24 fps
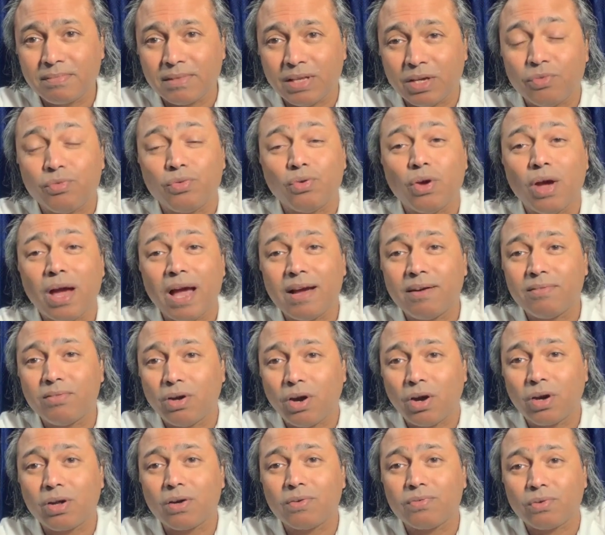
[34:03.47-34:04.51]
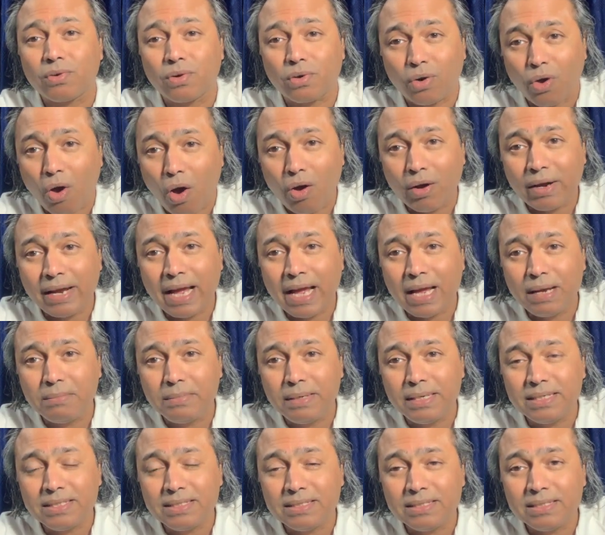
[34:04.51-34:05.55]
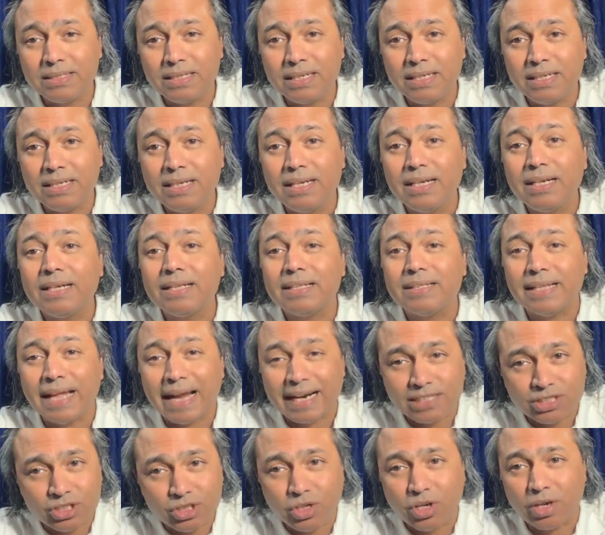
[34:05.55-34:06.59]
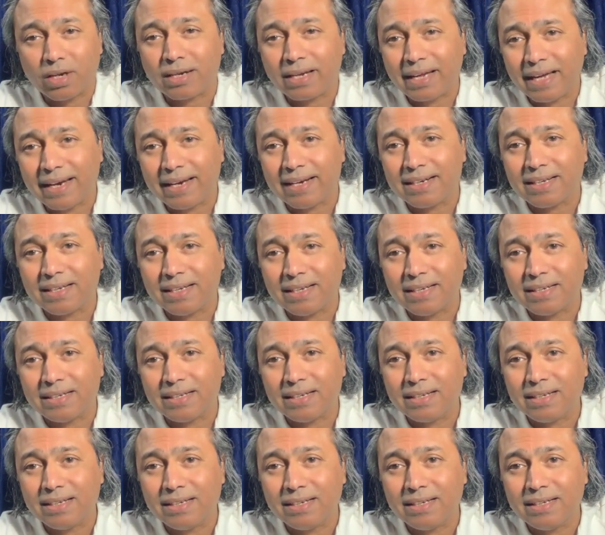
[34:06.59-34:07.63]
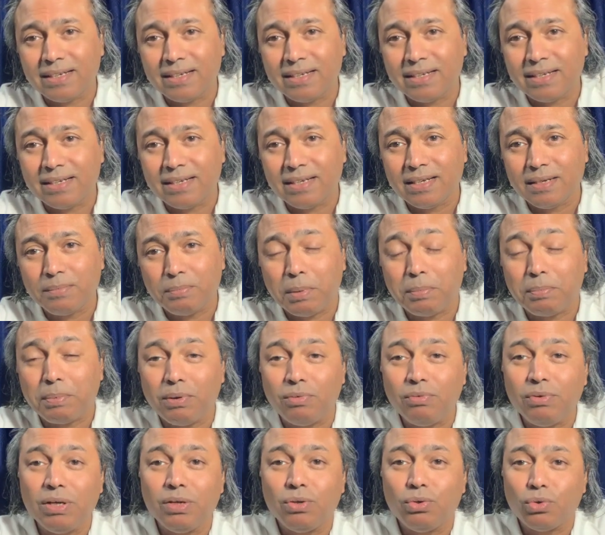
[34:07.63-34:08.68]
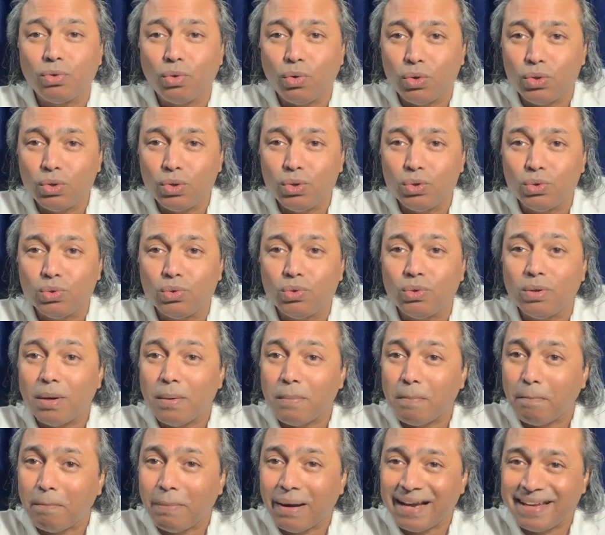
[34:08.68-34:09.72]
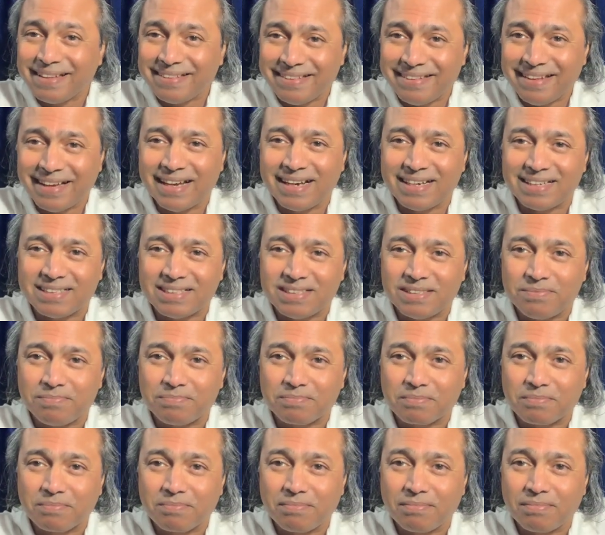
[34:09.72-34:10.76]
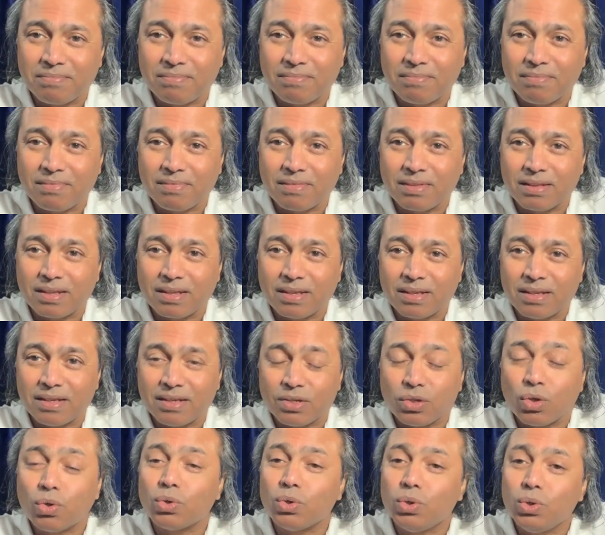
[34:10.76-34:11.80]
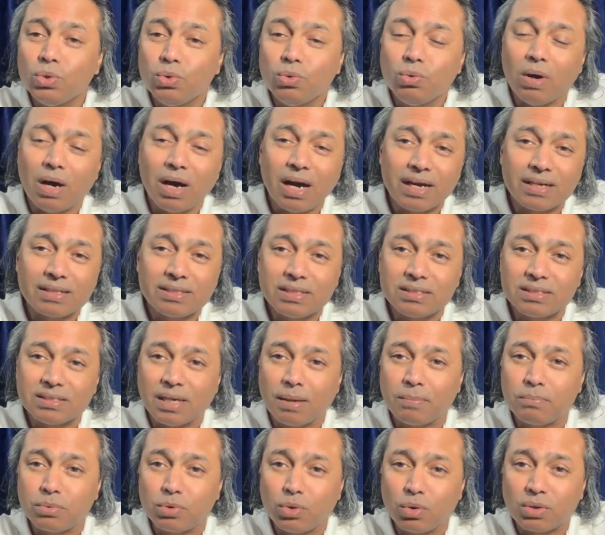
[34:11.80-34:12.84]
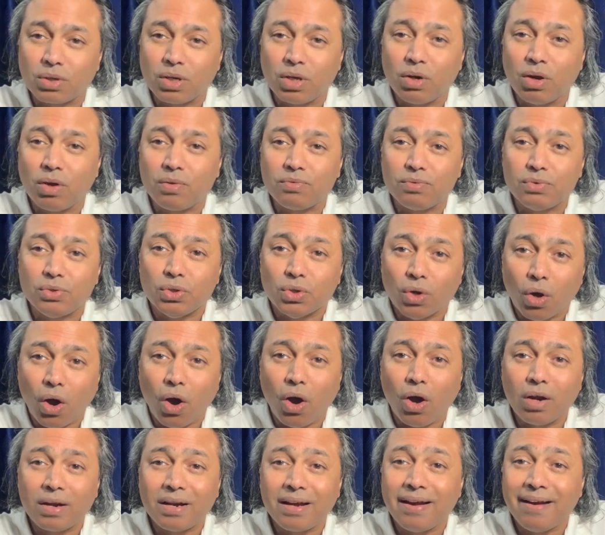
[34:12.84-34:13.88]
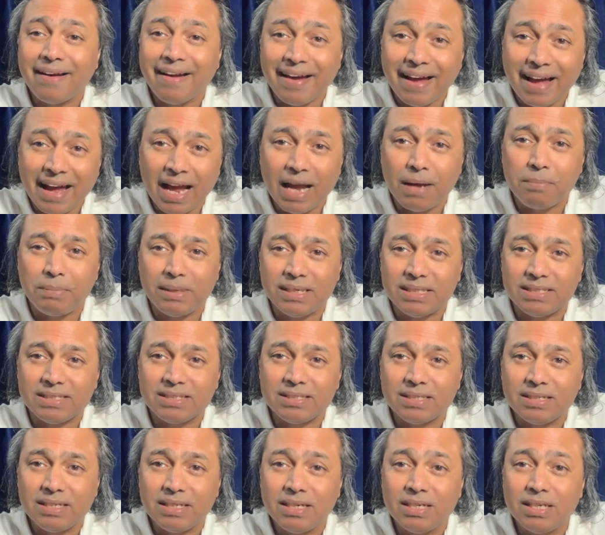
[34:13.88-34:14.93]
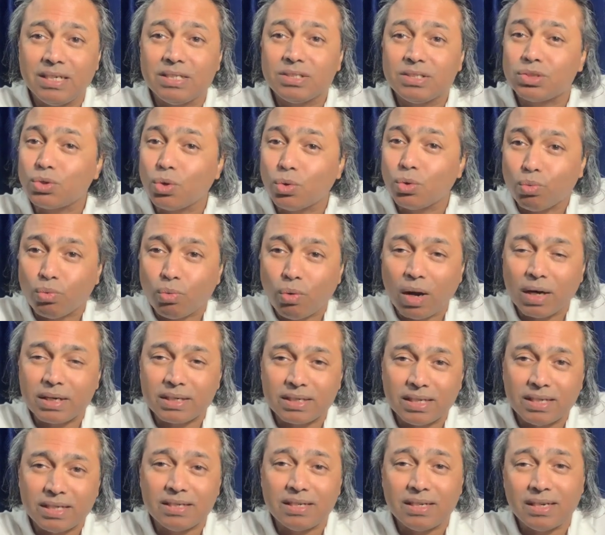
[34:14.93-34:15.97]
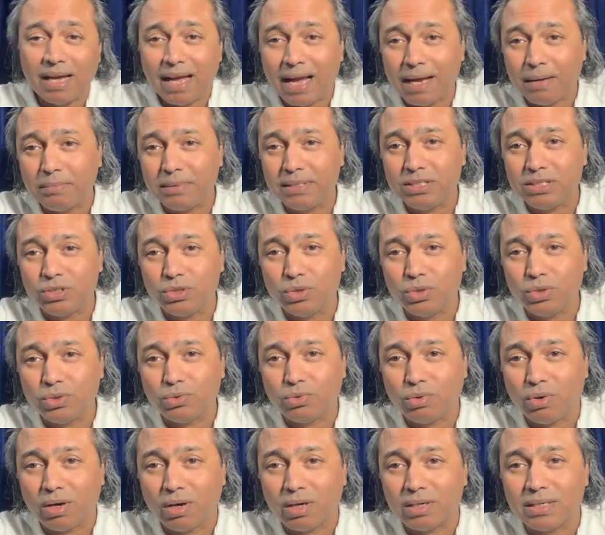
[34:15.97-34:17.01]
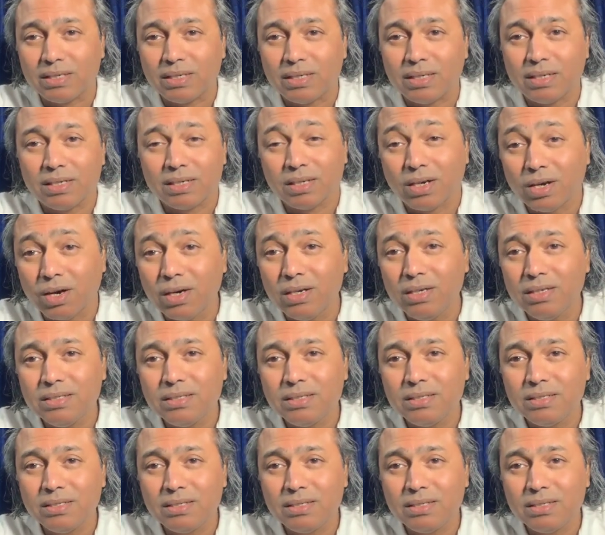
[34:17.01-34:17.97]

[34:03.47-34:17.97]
If you have lot of wrong habits, that's your character. People will know you by that. So you are the sum total of your habits. So what habits do you want? Good?